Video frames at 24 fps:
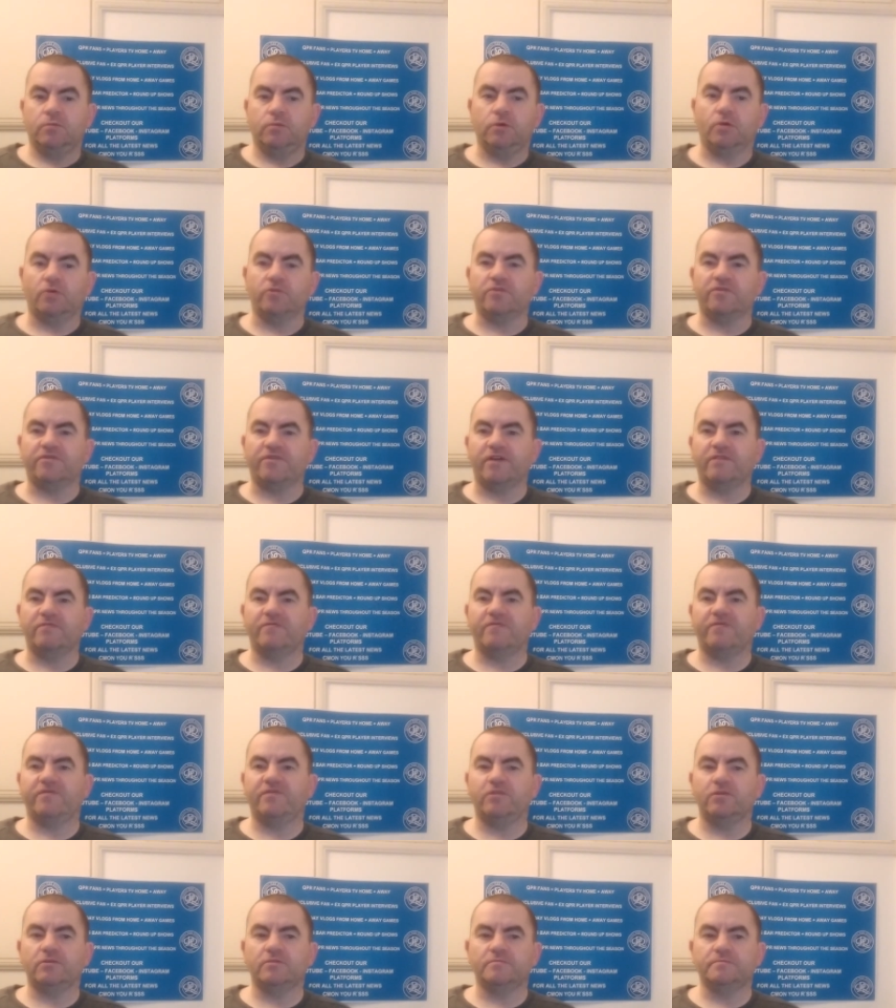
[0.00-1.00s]
we were on the front
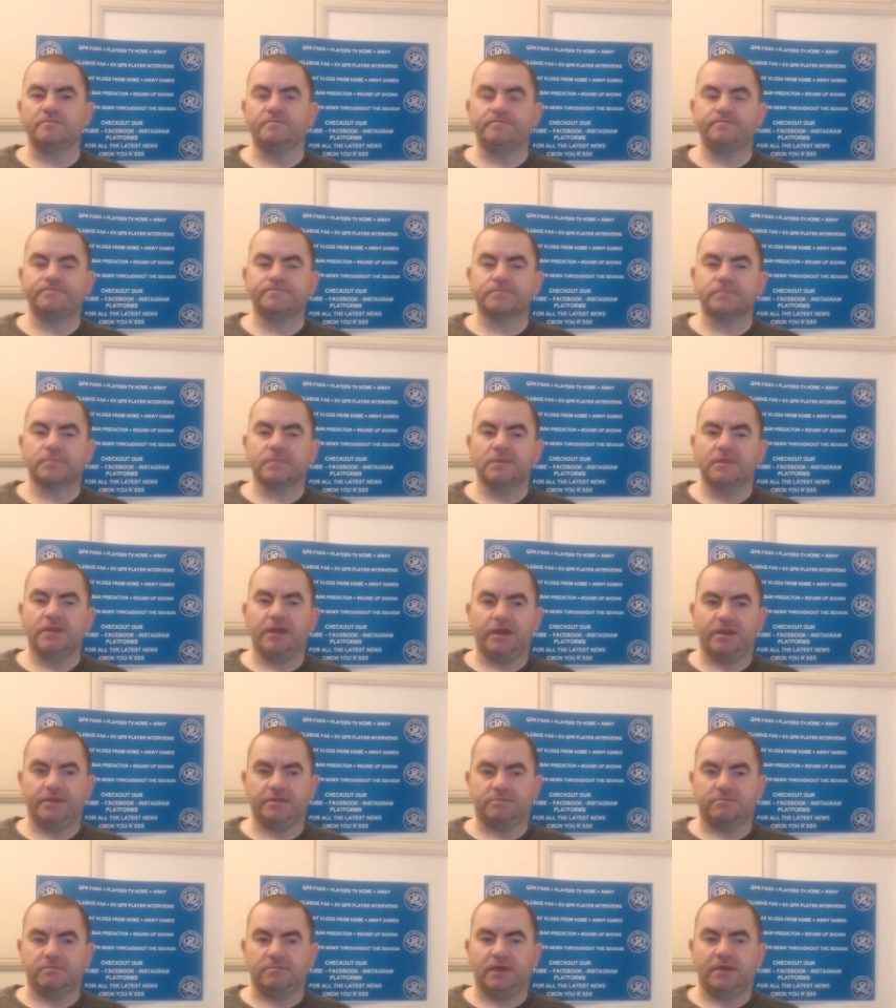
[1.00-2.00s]
foot,
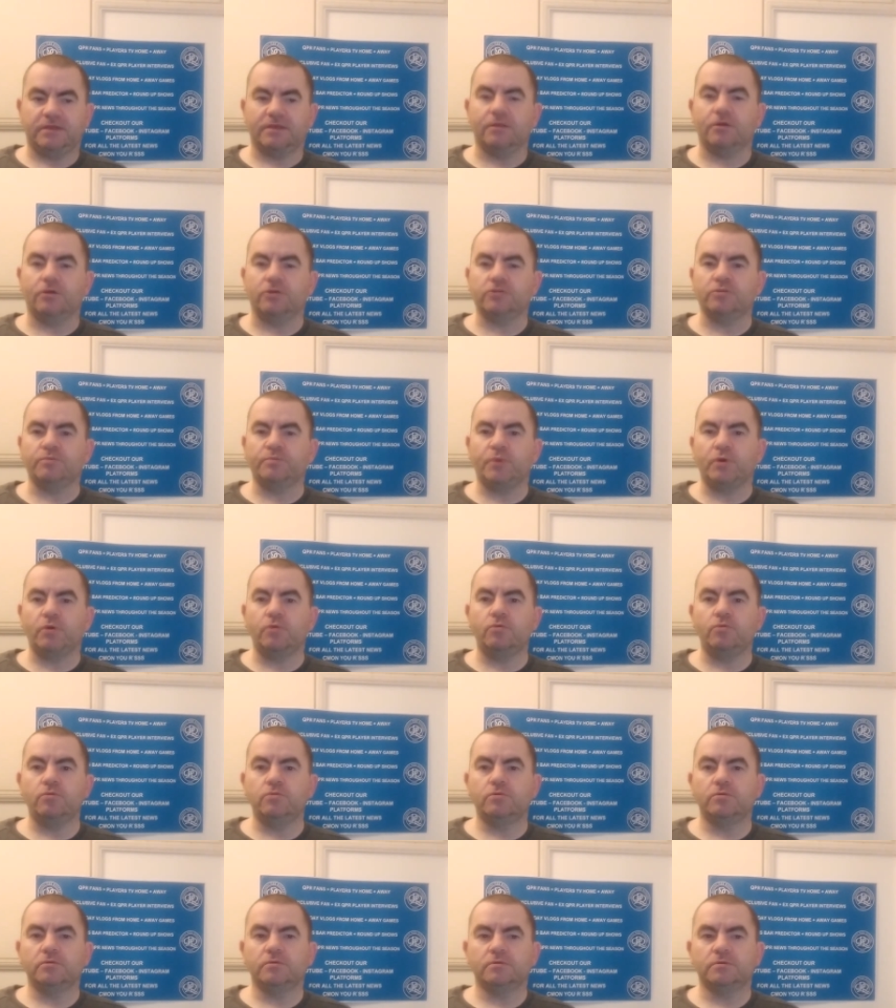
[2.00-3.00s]
had a lot of the
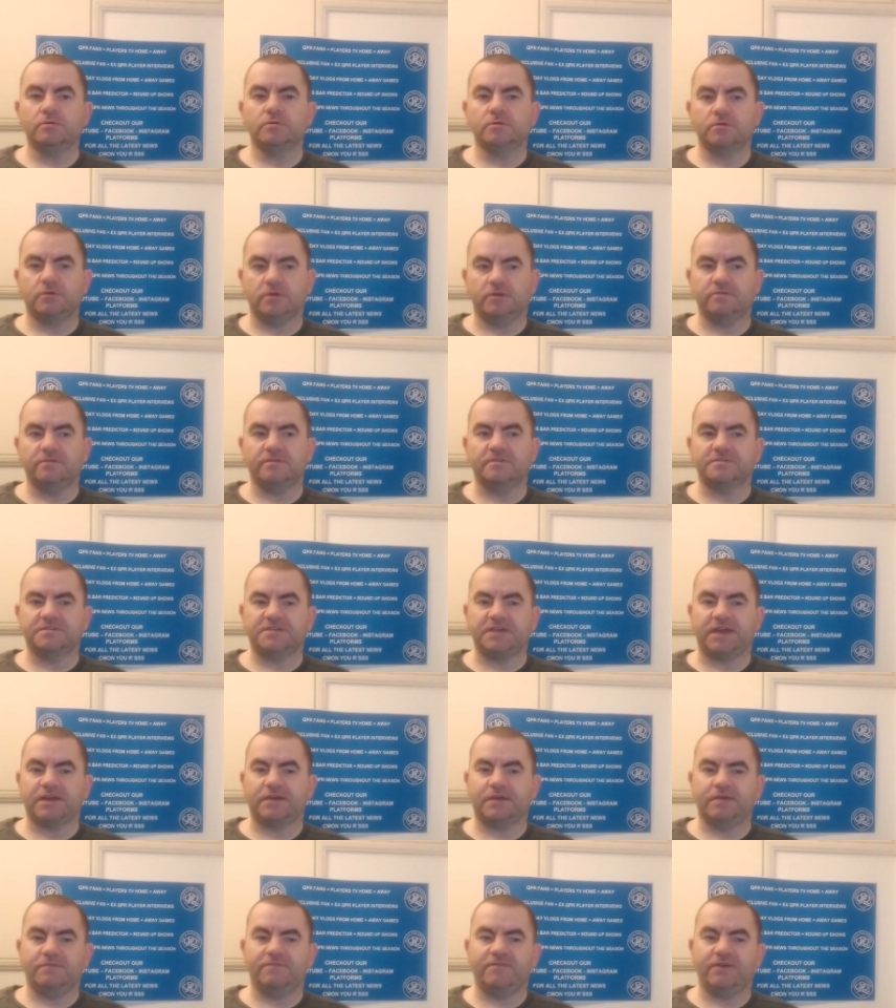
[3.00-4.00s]
ball, kind of
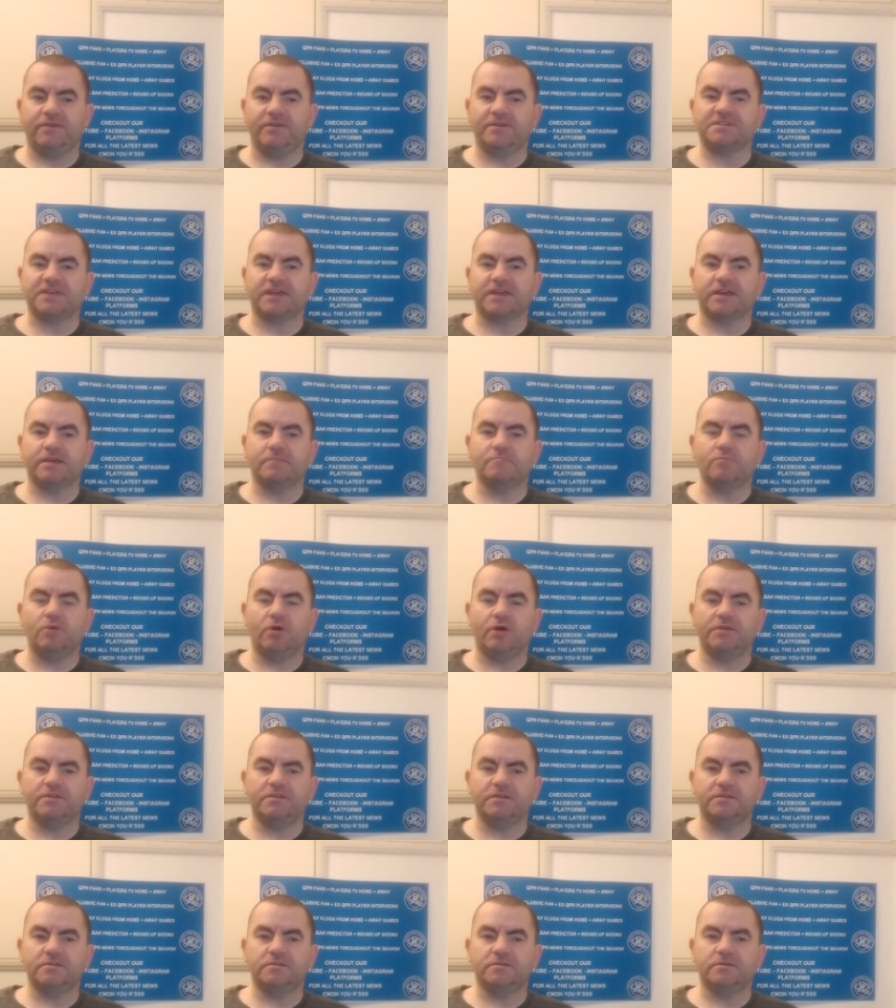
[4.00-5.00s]
very attacking
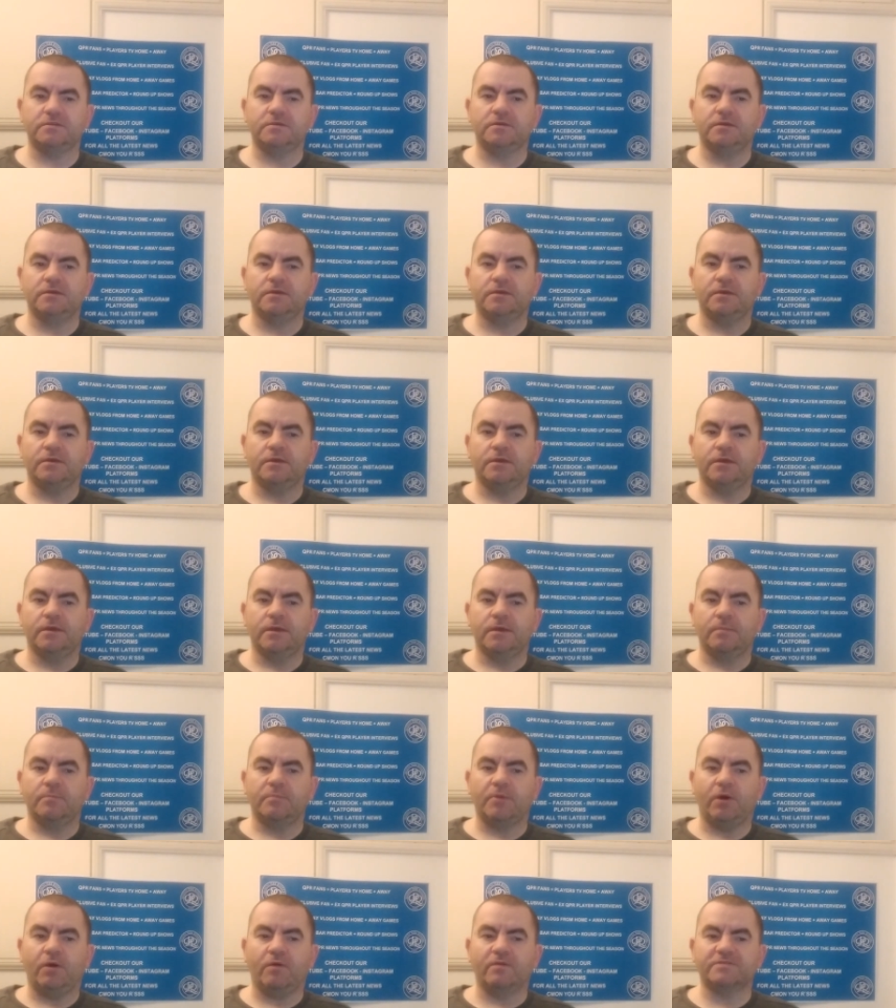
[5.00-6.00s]
minded.
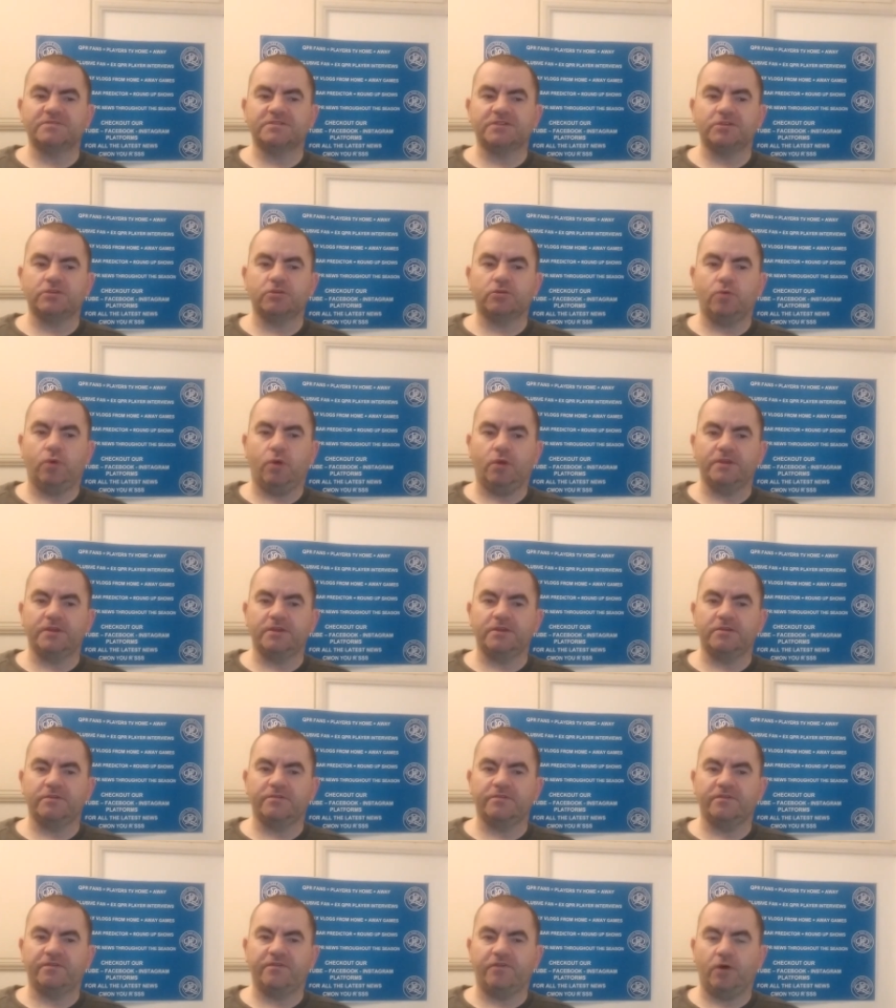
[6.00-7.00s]
But obviously, the quality
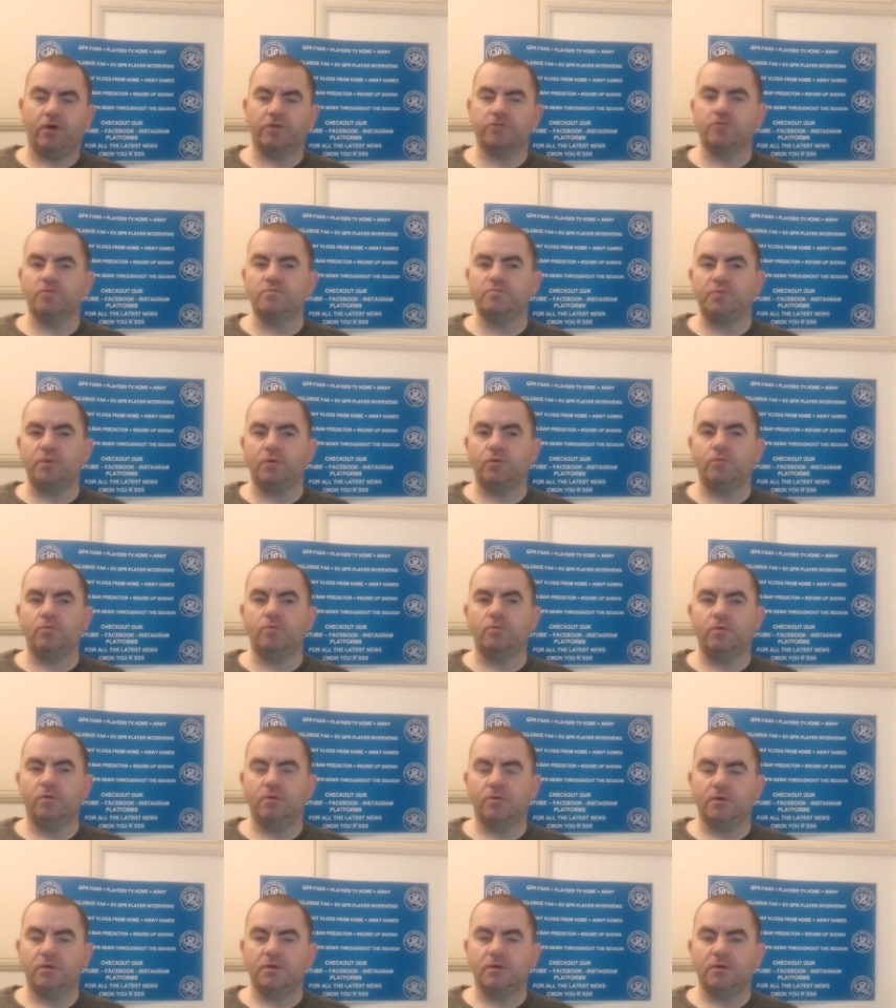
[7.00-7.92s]
of the final ball